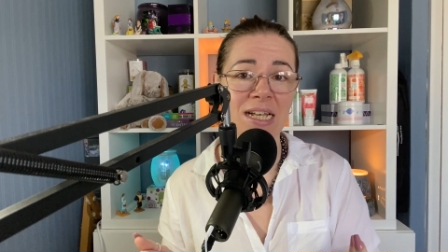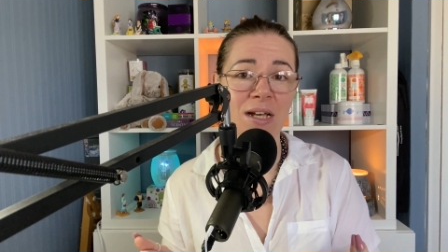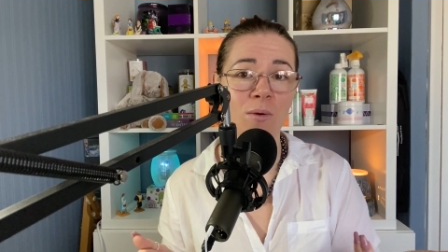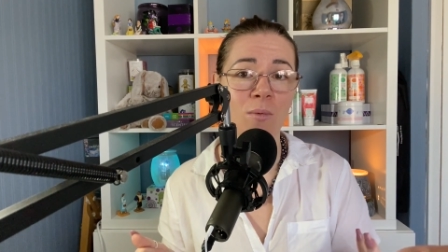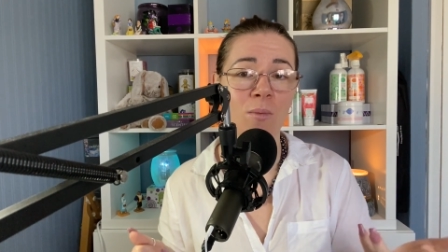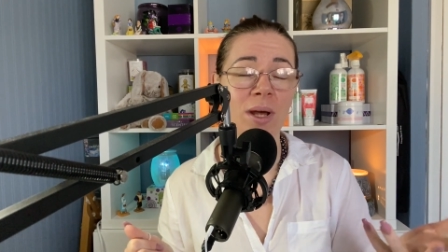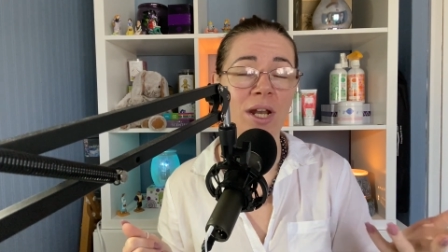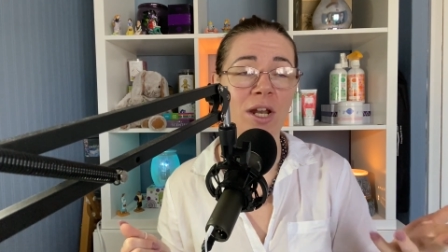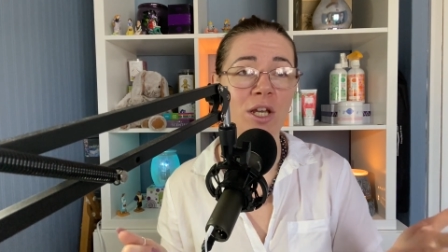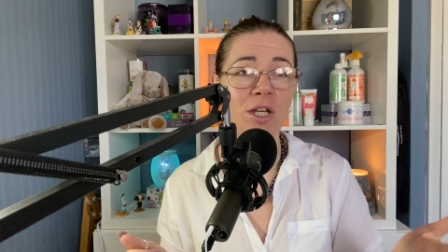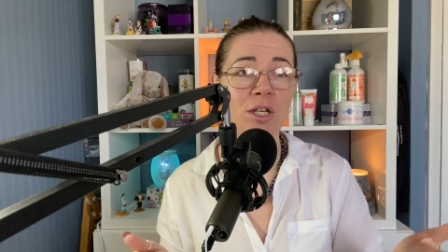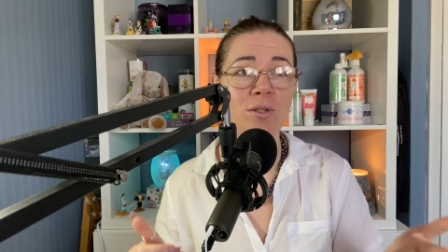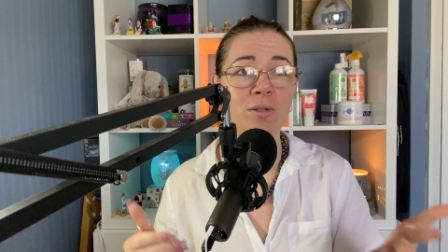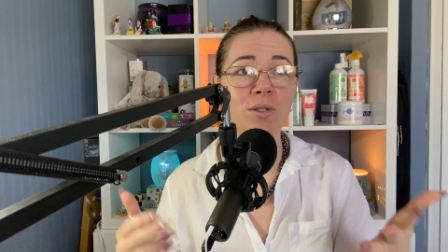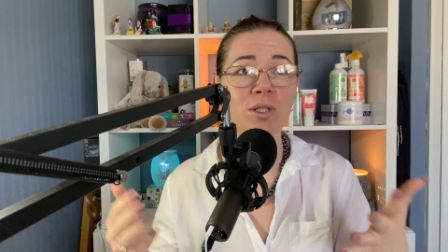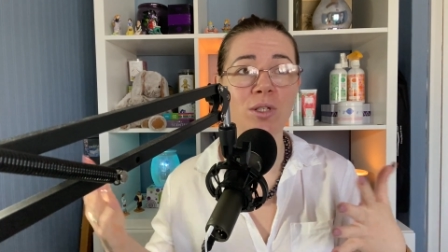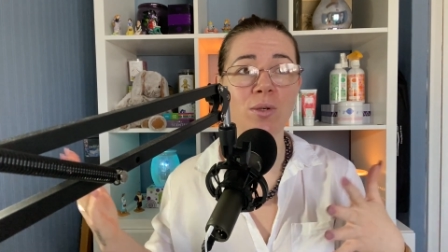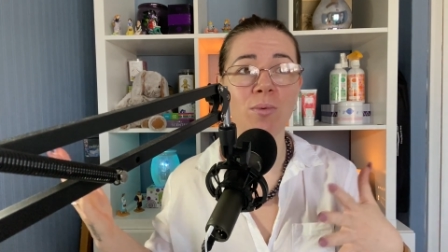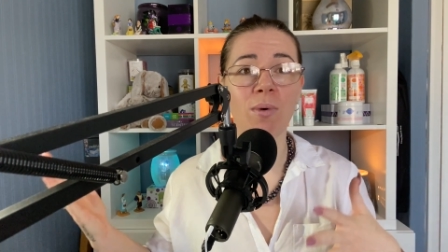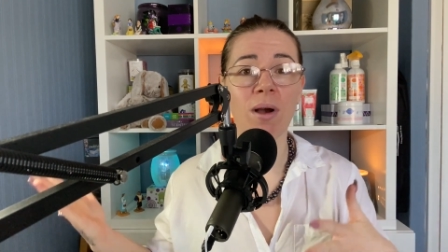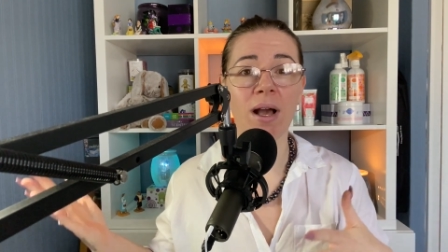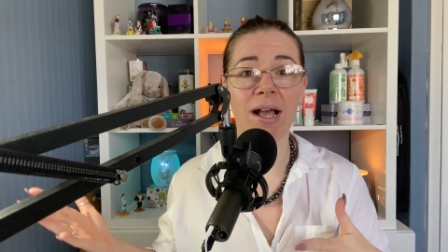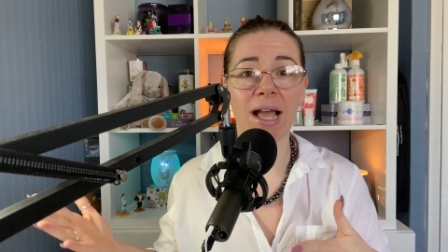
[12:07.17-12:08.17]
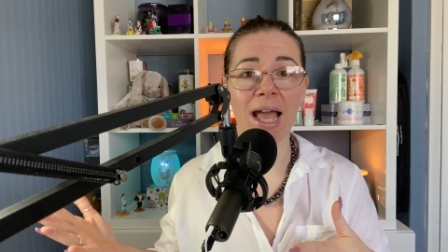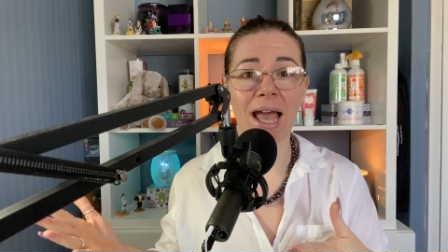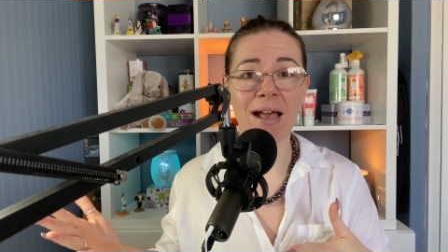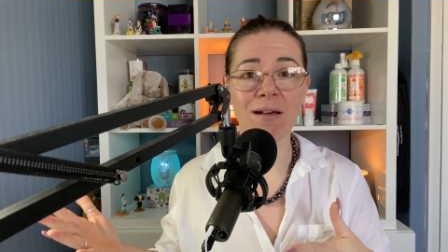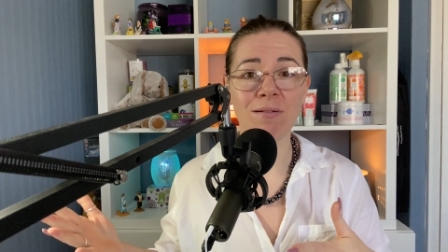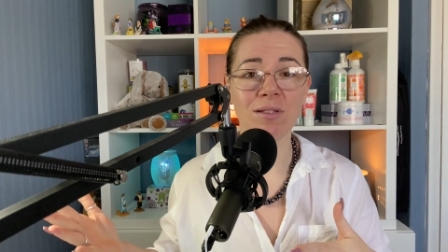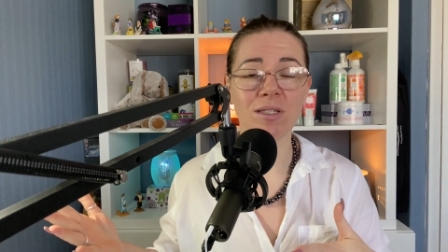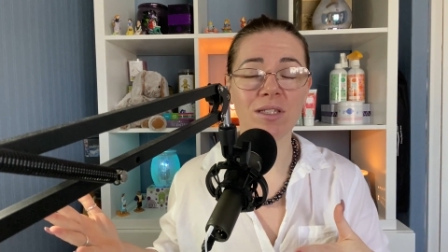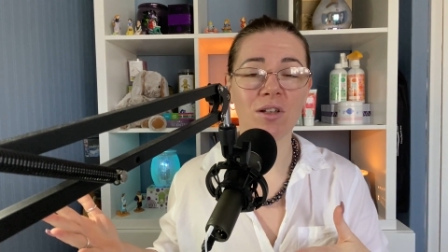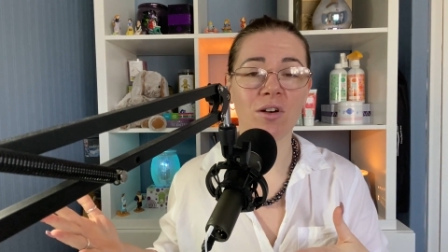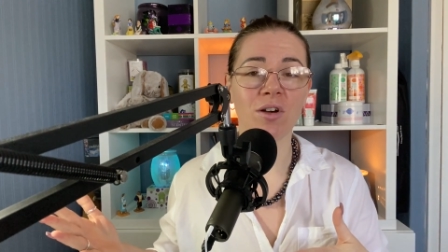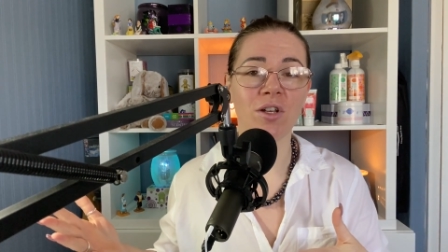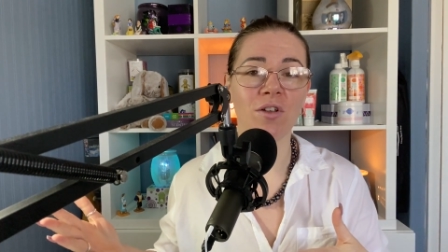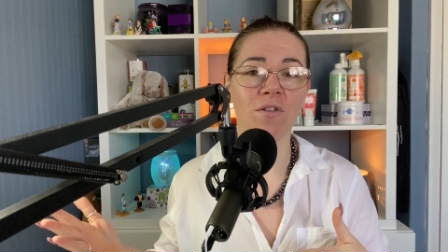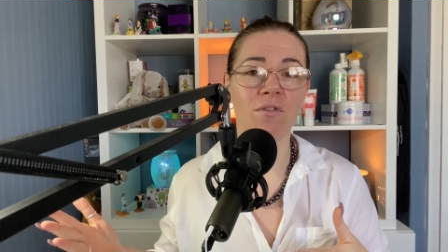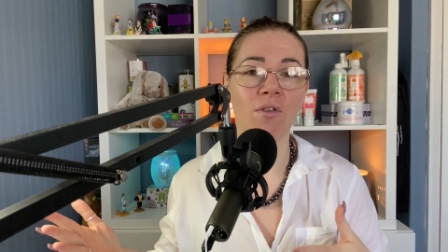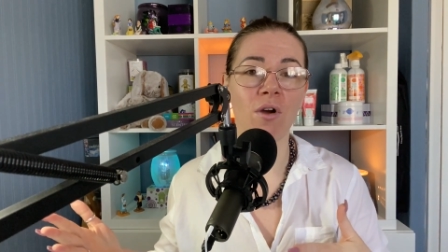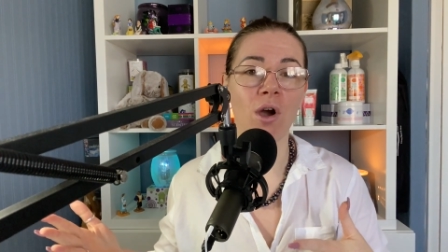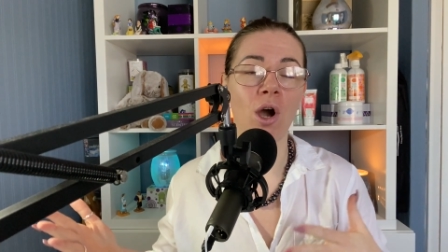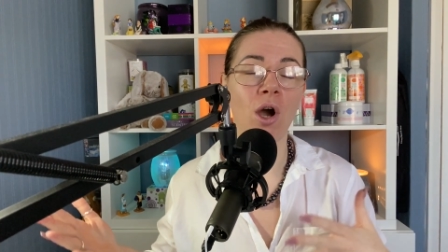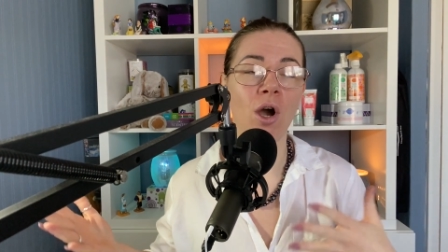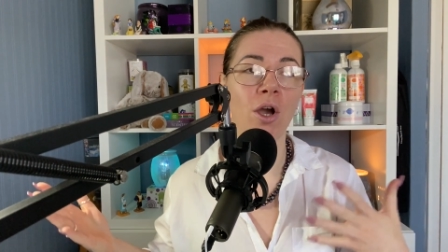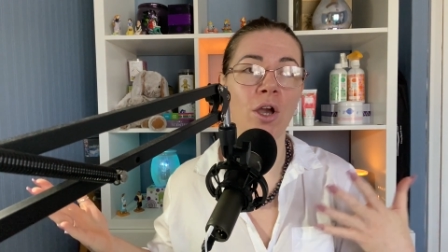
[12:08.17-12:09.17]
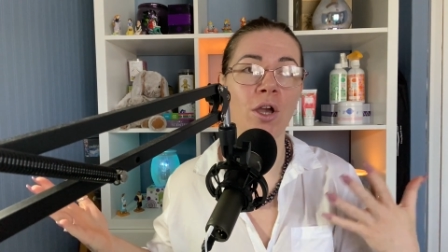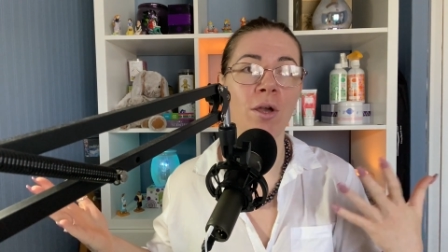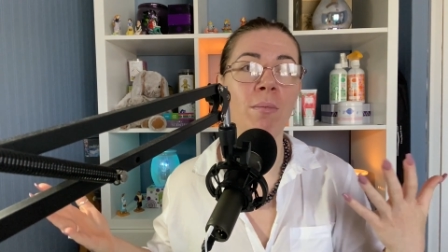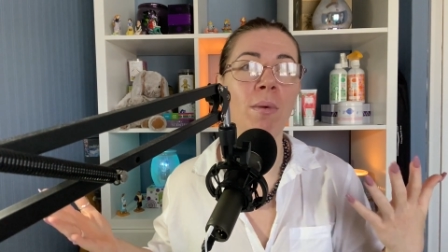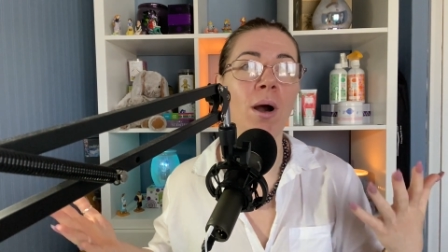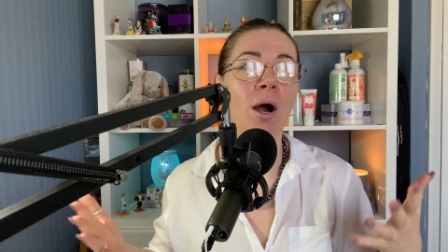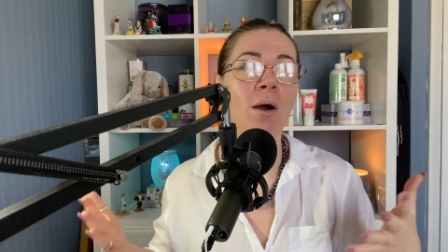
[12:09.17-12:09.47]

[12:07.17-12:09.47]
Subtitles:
When I used to work outside of the home,